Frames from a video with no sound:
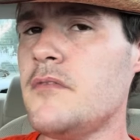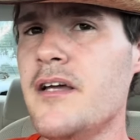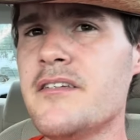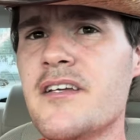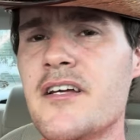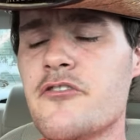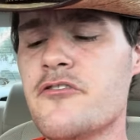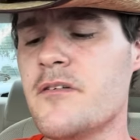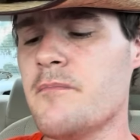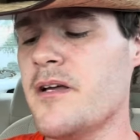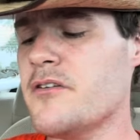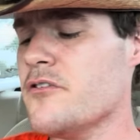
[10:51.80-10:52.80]
It's an interesting
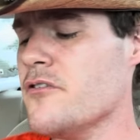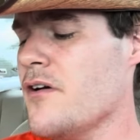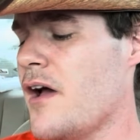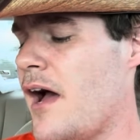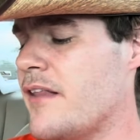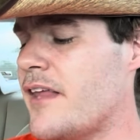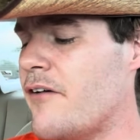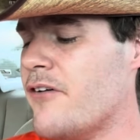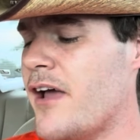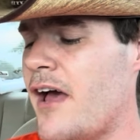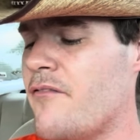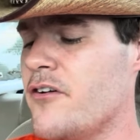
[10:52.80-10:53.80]
mixture.
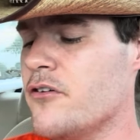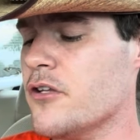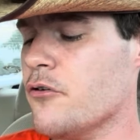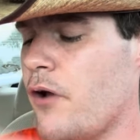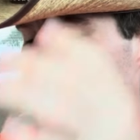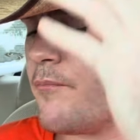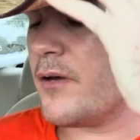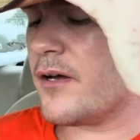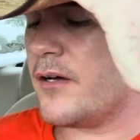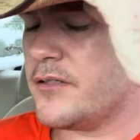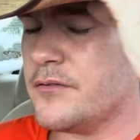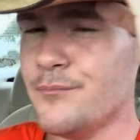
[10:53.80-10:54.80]
Definitely heavy on the grape
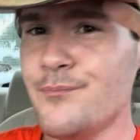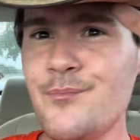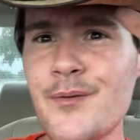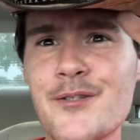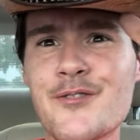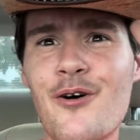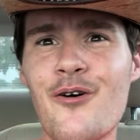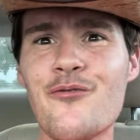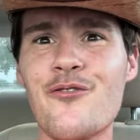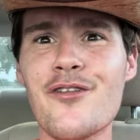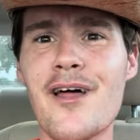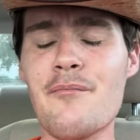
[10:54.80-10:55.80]
because it's going
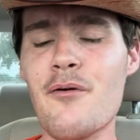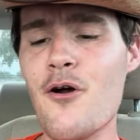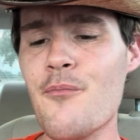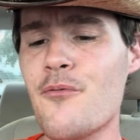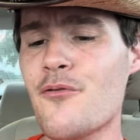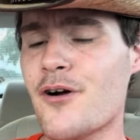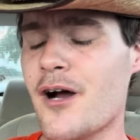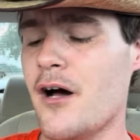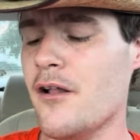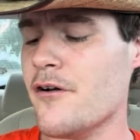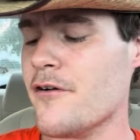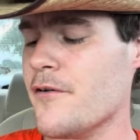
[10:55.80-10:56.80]
for that purple
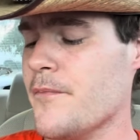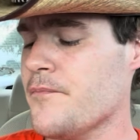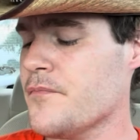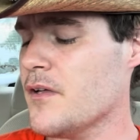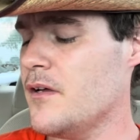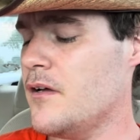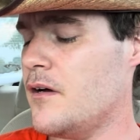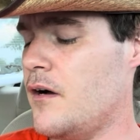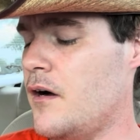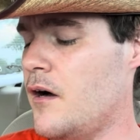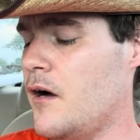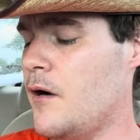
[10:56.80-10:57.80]
color.
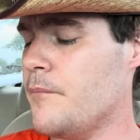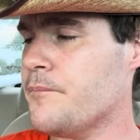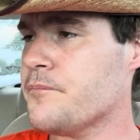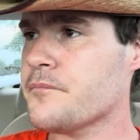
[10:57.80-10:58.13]
Um,